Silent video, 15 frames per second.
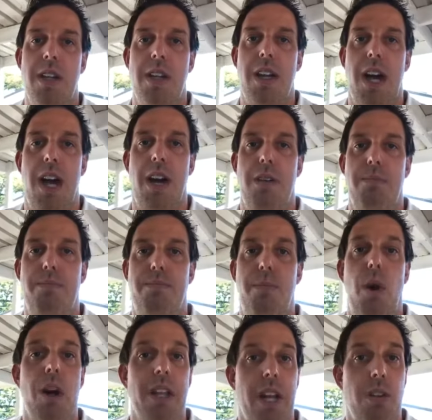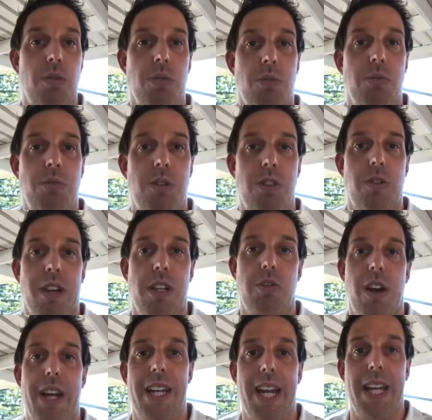bilateral strength
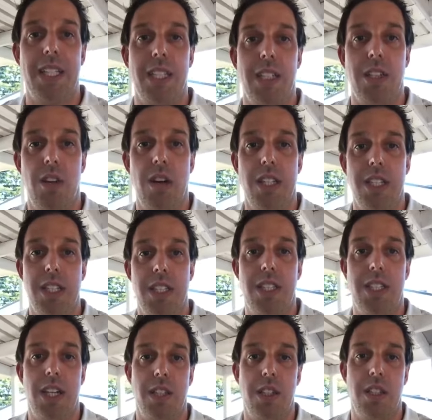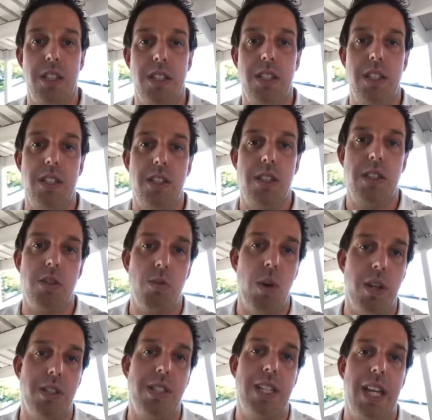training exercises such as
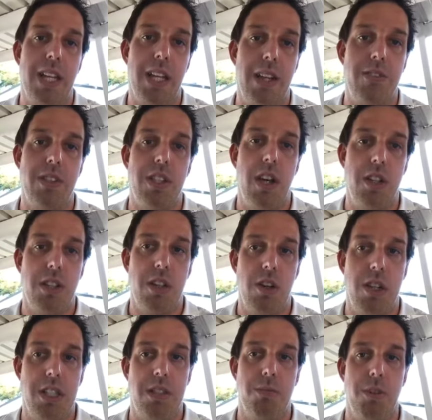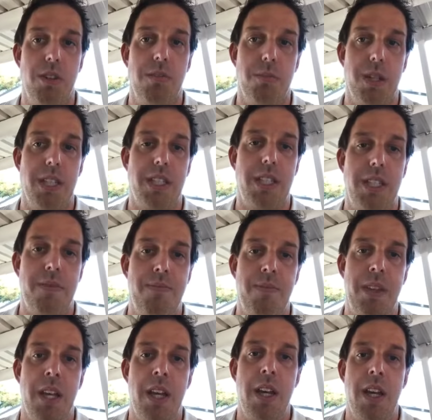squats, deadlifts, those kinds of movements?
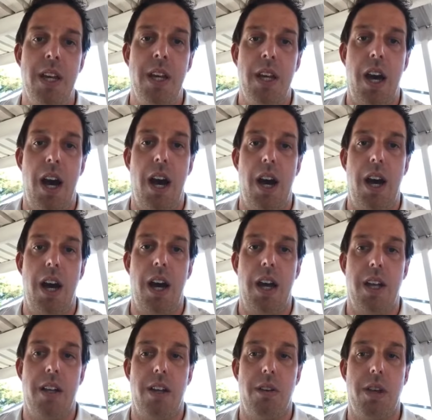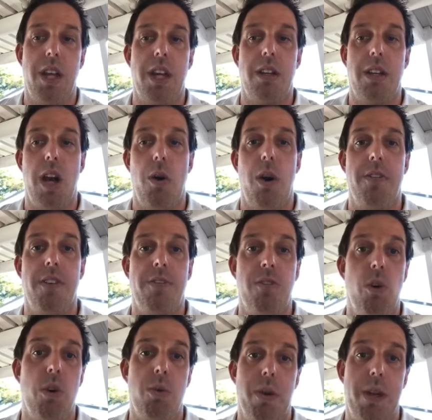I'm going to go over
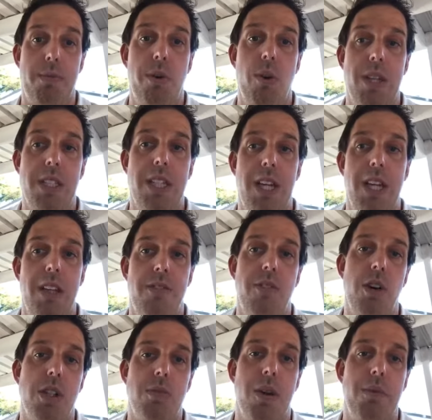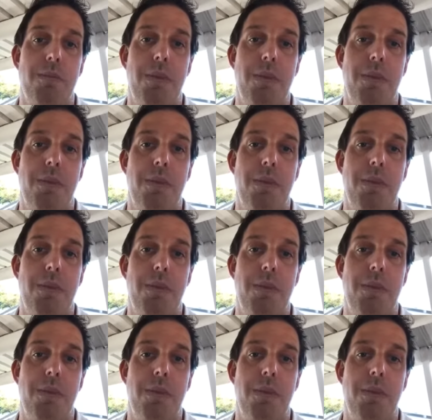4 quick points here. The first one